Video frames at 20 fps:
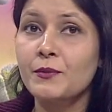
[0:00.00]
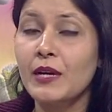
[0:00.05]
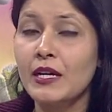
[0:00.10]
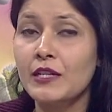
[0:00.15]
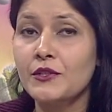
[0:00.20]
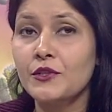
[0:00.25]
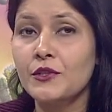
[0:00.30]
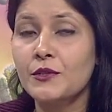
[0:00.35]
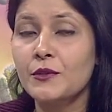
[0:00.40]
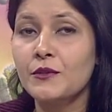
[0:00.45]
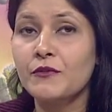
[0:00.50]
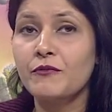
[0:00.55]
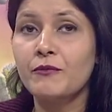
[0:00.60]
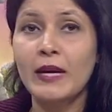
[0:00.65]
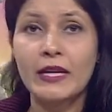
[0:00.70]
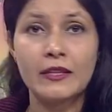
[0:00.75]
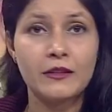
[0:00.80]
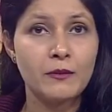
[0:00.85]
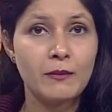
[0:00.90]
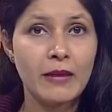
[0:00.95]
branches of
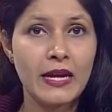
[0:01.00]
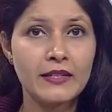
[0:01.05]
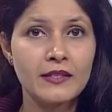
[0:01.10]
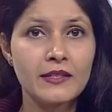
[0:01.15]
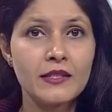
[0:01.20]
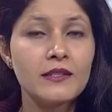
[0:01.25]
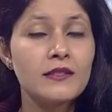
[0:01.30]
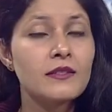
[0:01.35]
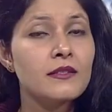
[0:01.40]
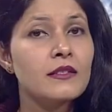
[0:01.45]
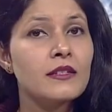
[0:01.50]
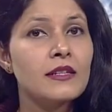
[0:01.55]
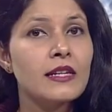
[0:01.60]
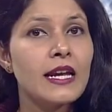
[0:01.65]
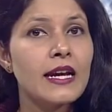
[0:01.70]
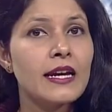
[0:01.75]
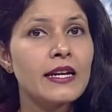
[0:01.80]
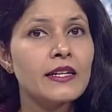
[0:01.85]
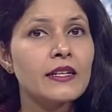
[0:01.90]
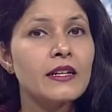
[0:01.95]
mathematics
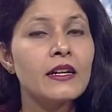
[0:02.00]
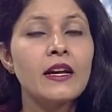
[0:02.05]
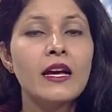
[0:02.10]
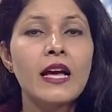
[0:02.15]
like